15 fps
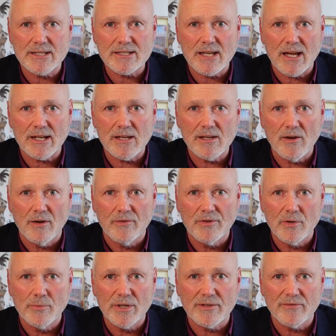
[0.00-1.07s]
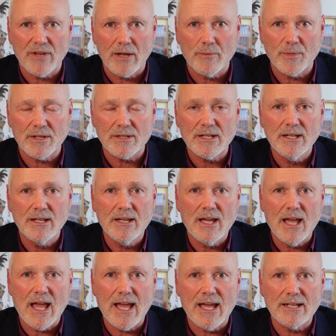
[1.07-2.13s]
Study of Human Development,
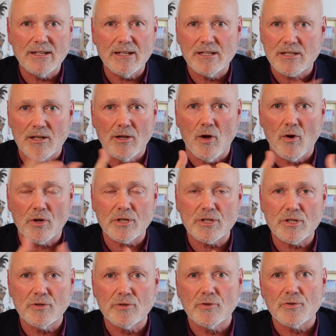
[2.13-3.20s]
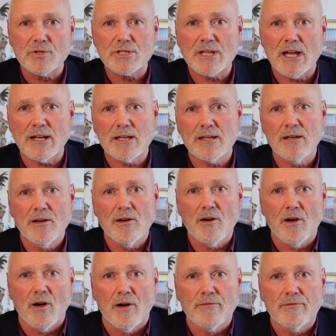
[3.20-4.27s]
and it's a longitudinal study
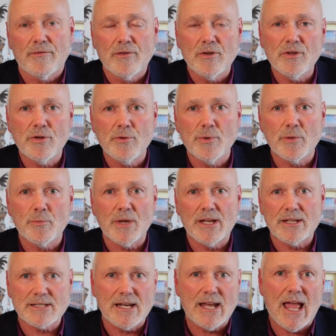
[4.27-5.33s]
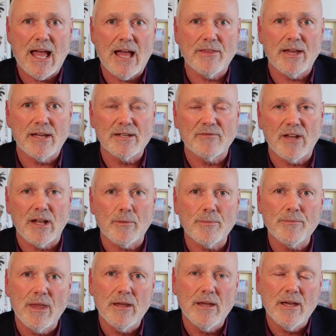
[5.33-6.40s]
of human beings and how they
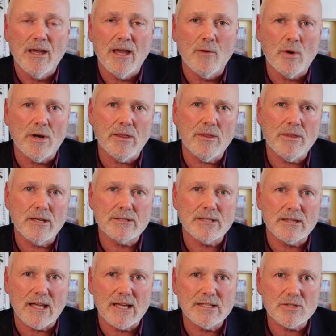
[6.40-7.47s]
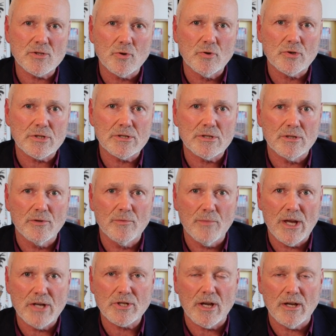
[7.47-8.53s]
develop. And one of the things that they sought to
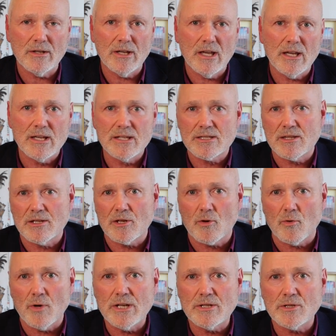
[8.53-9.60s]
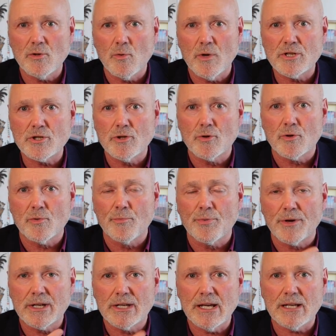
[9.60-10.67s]
measure is the degree to which you could
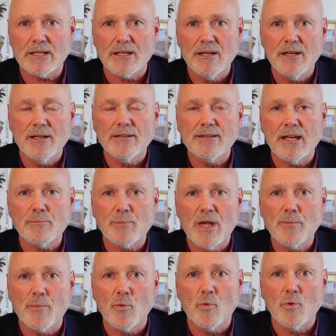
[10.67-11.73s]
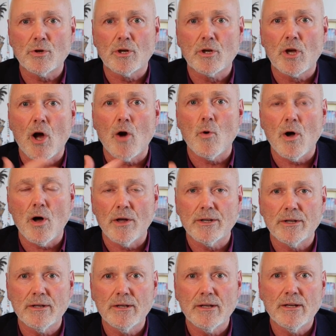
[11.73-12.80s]
predict that people would go
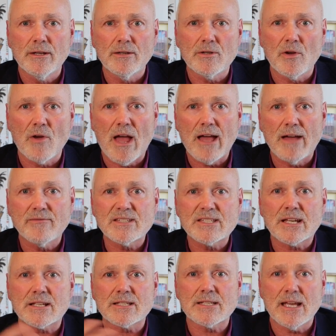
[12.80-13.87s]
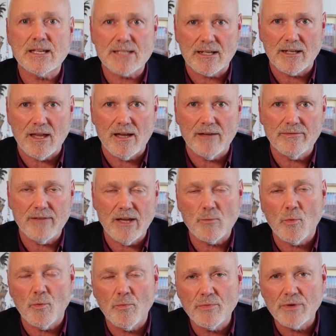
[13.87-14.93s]
on to have success in life.
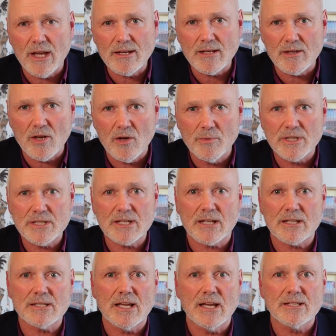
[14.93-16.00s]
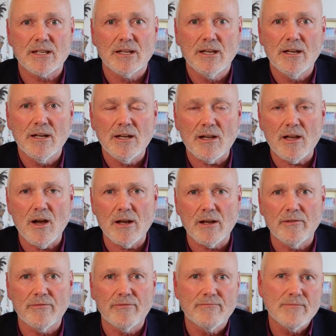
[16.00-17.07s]
And they determined success kind
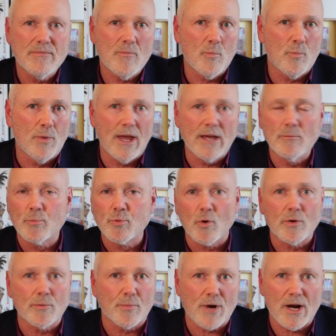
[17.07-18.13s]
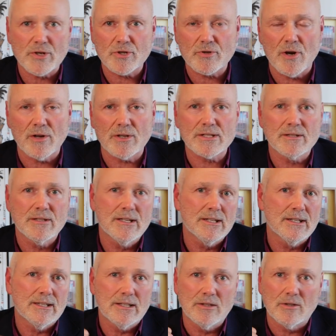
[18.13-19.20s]
of in broad brushstrokes.
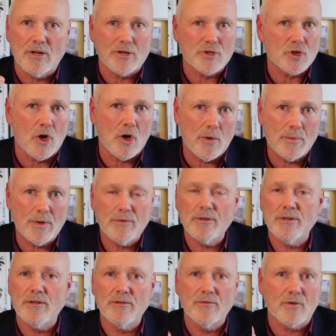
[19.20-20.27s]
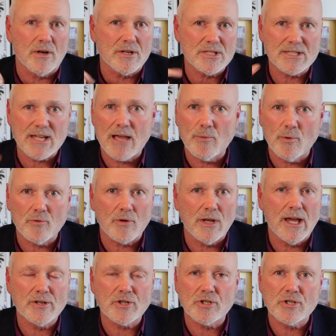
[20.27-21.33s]
You've got a job, you've got a stable
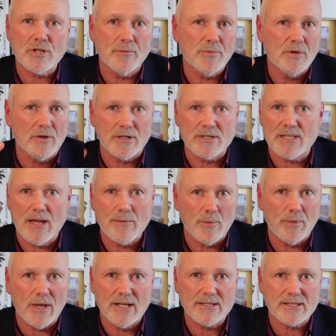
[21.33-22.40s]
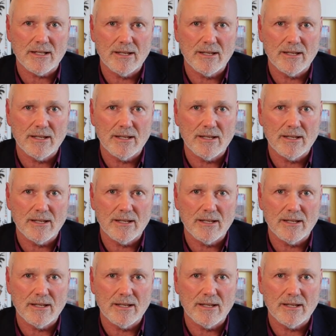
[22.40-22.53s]
relationship, you've got a stable place to